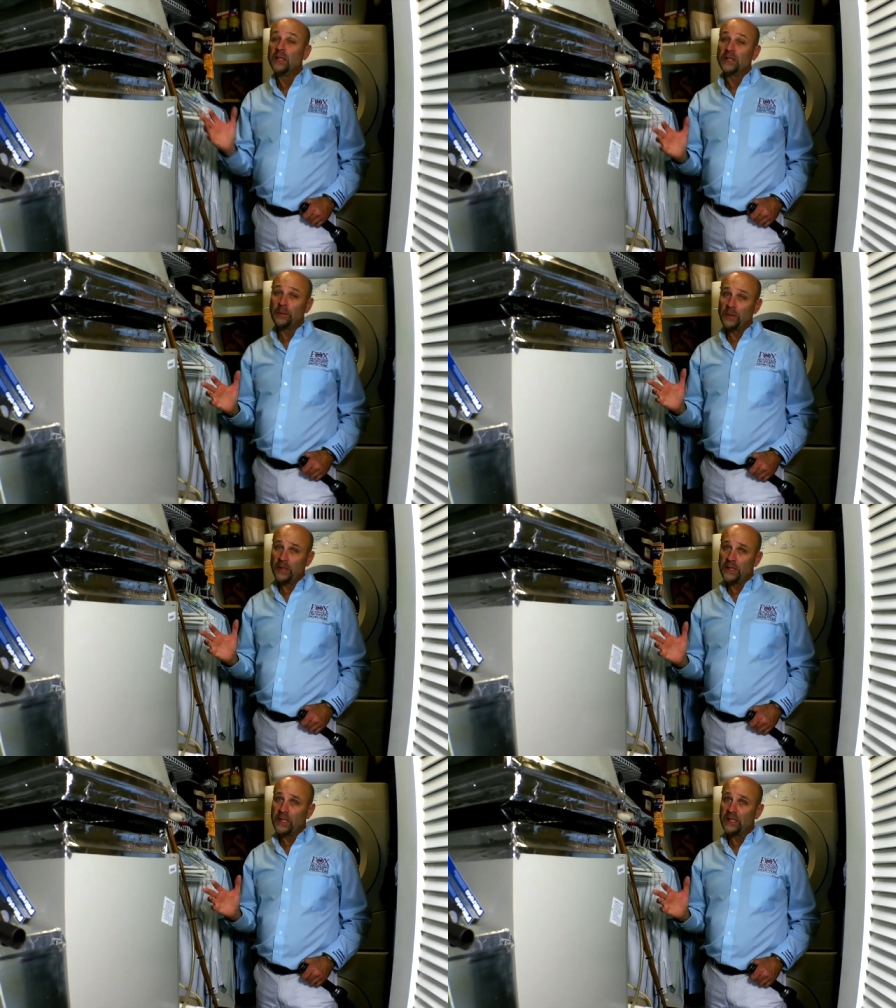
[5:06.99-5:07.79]

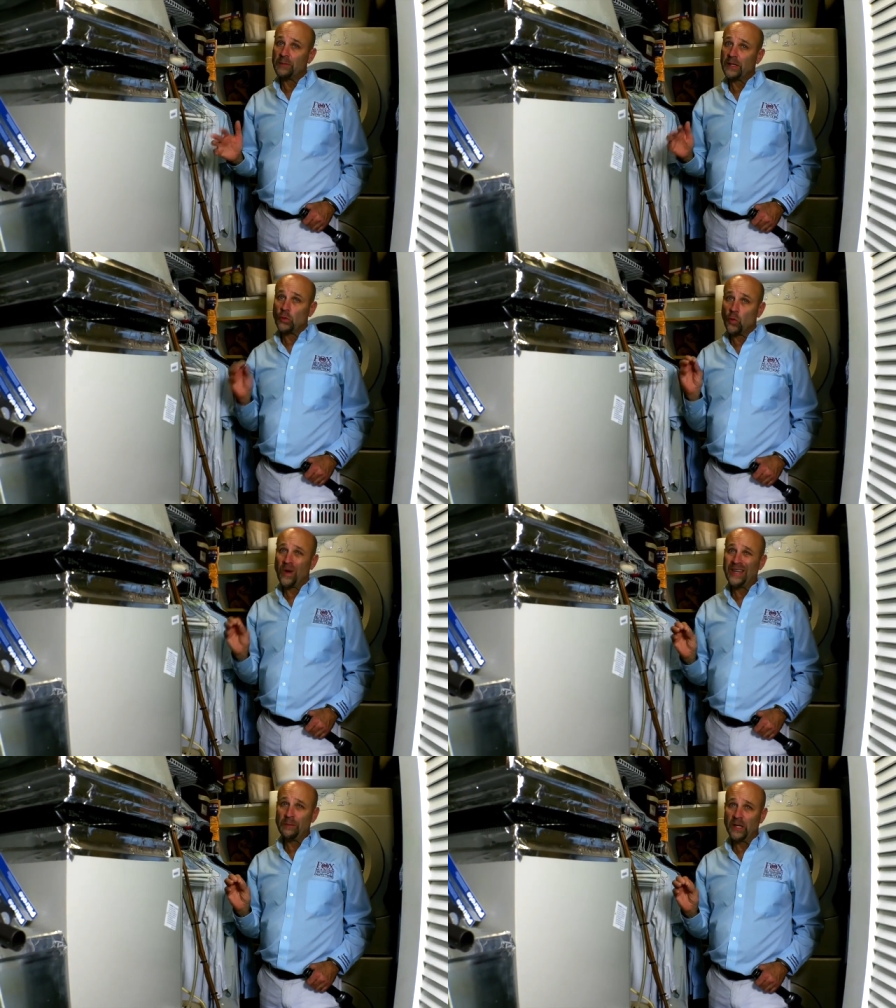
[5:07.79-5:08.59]
Typically, it takes about
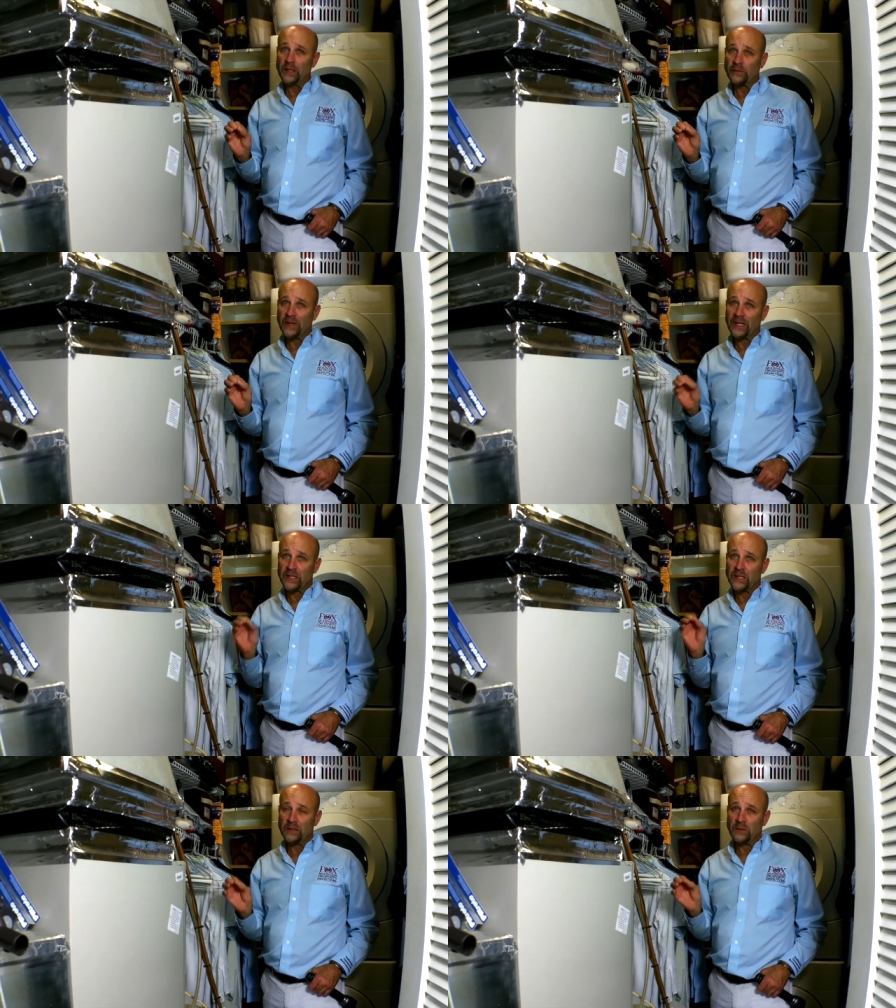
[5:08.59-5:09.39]
20 minutes for that
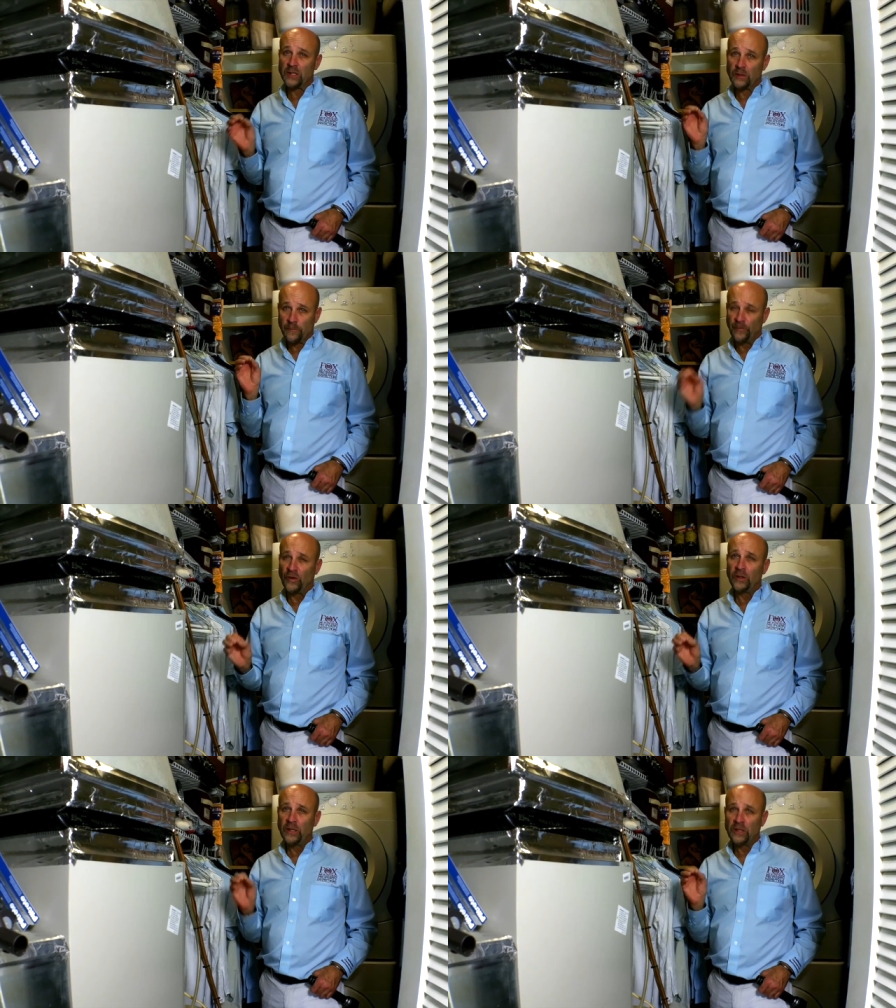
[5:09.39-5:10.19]
system to
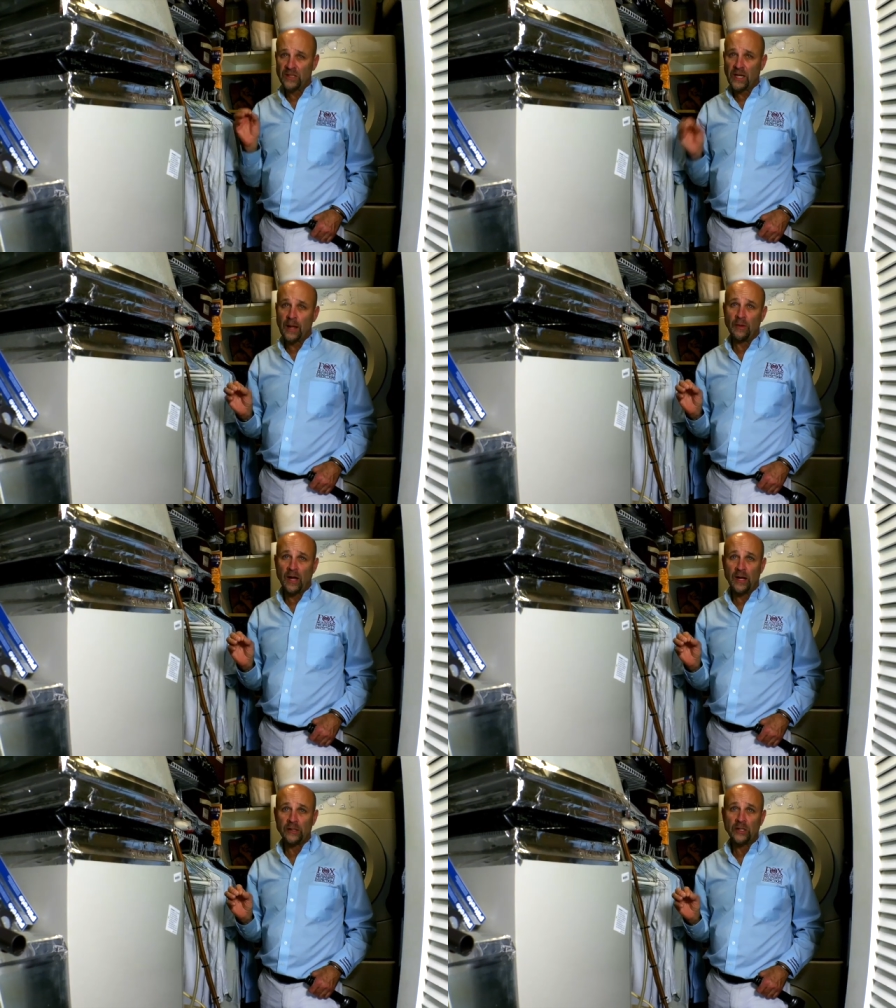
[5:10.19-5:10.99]
fully
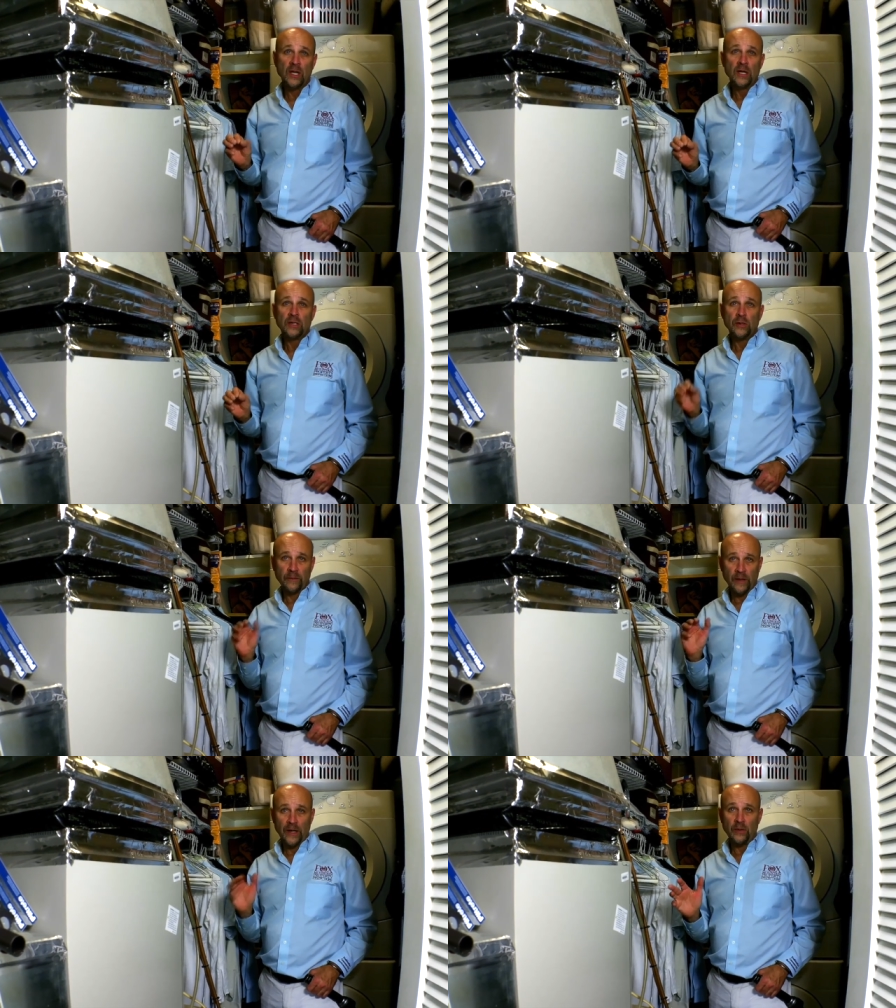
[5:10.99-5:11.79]
stabilize to
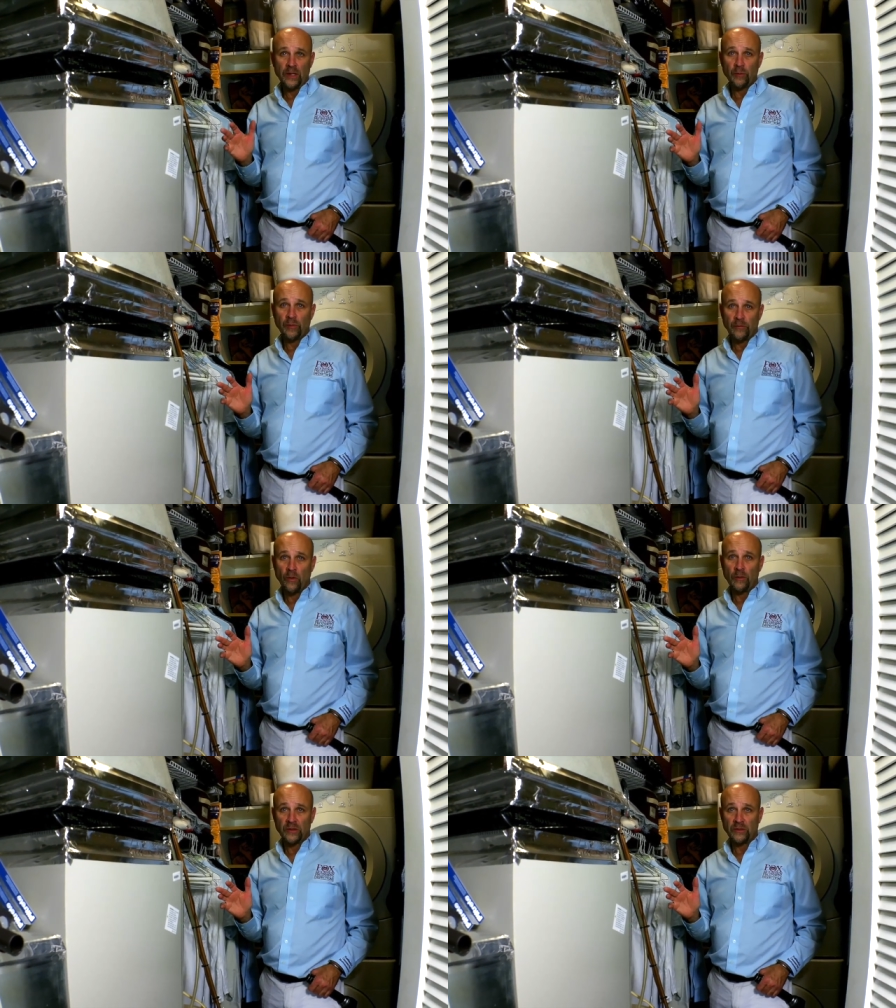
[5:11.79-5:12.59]
evaluate the
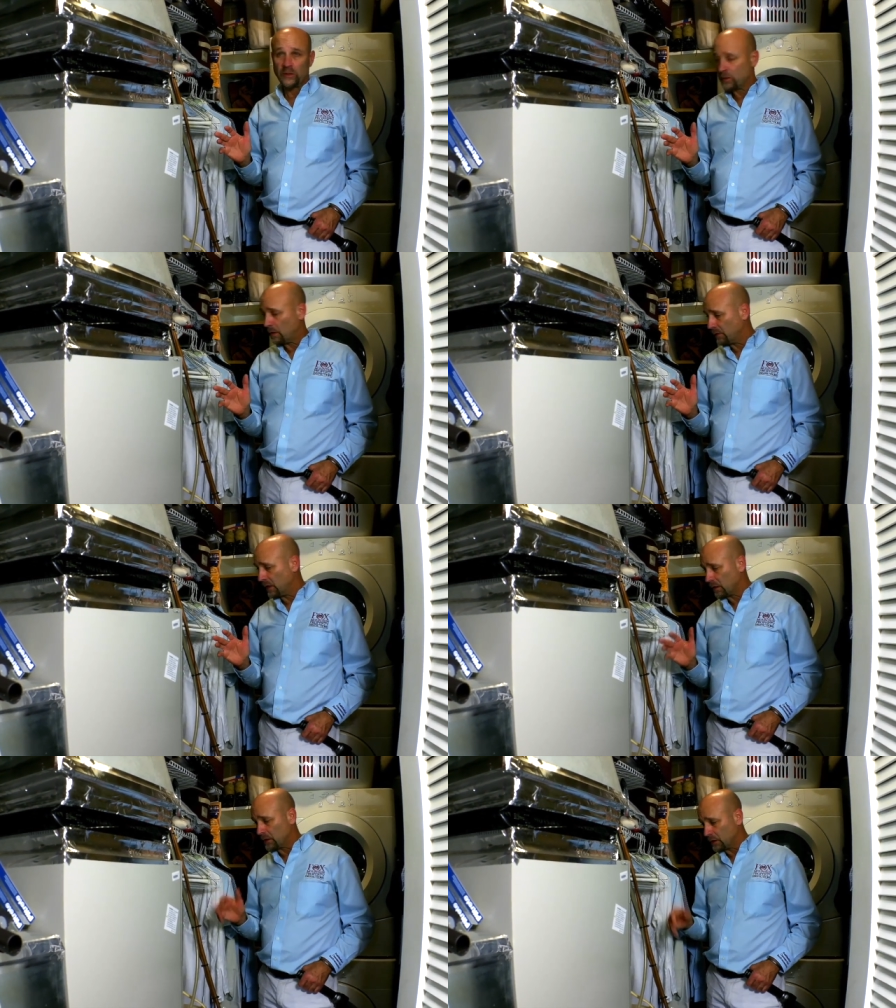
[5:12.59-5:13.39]
performance of the
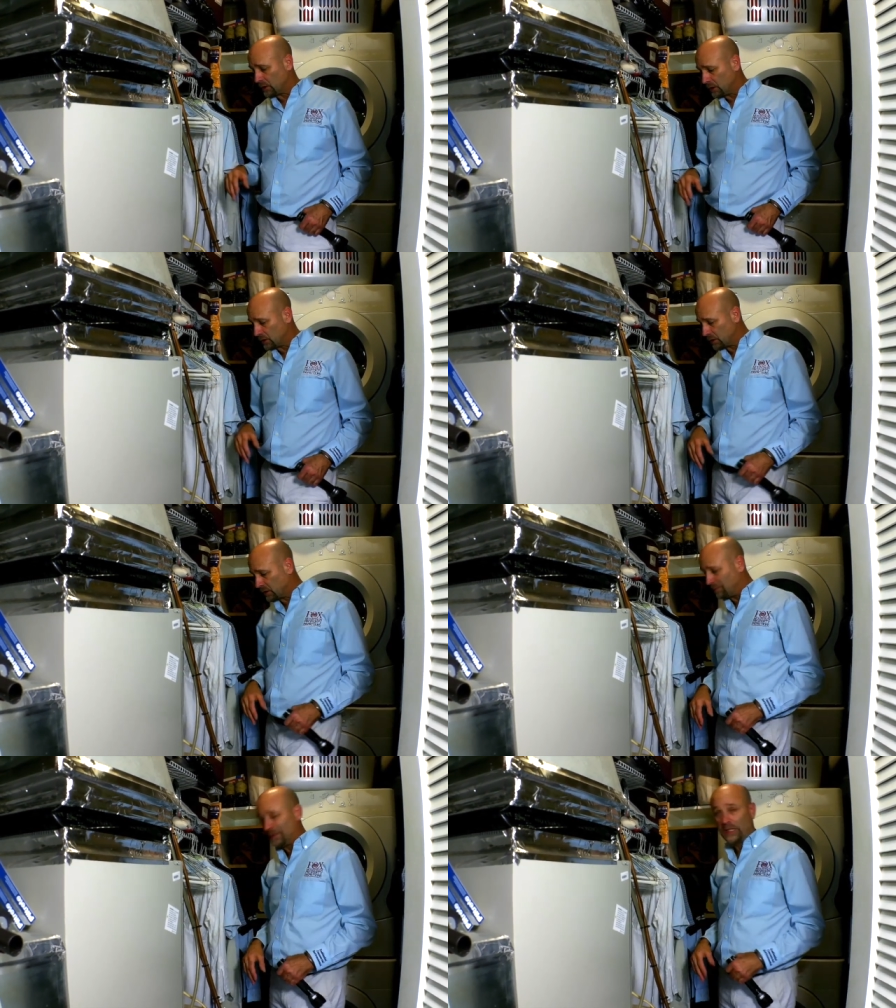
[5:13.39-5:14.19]
air conditioning
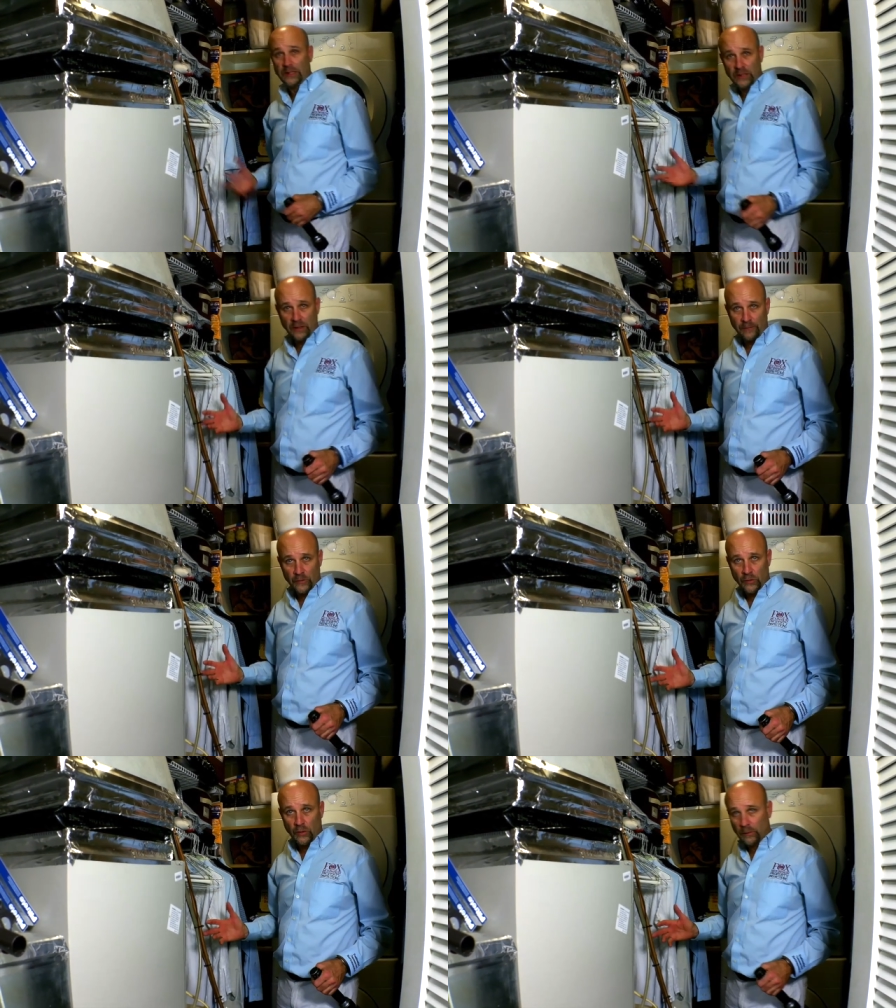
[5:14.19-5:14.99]
system. Heat's a different
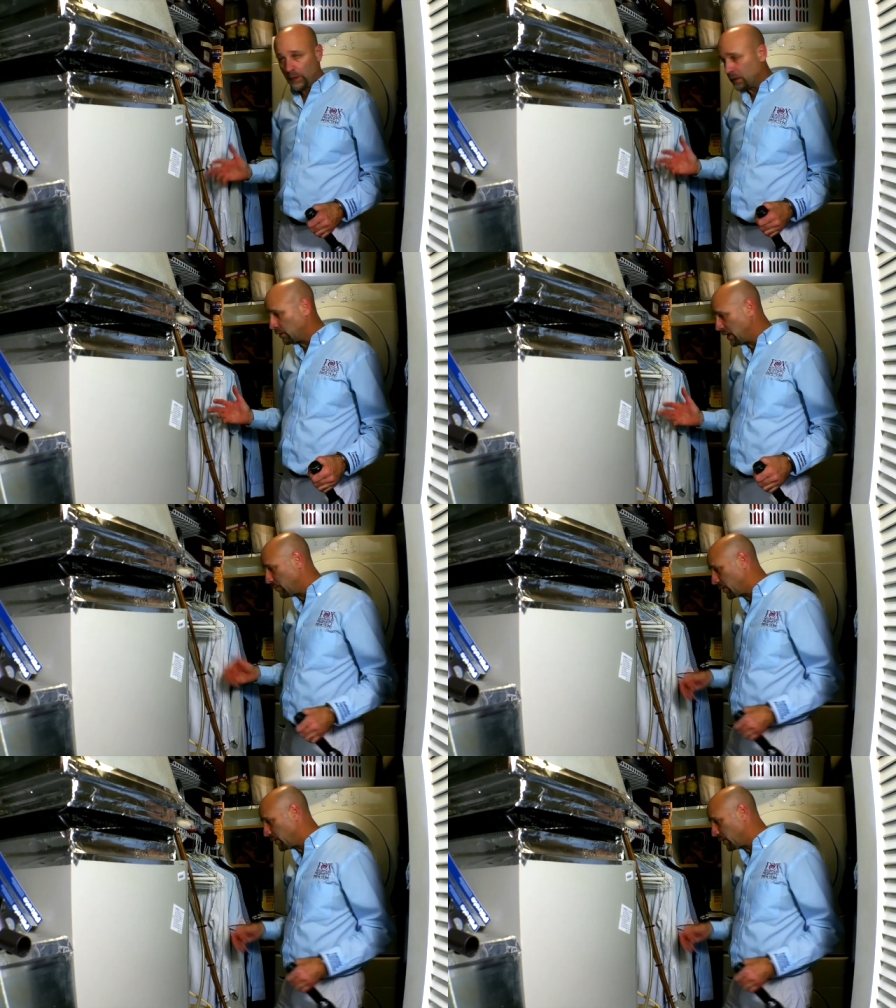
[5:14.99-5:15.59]
story. We can do that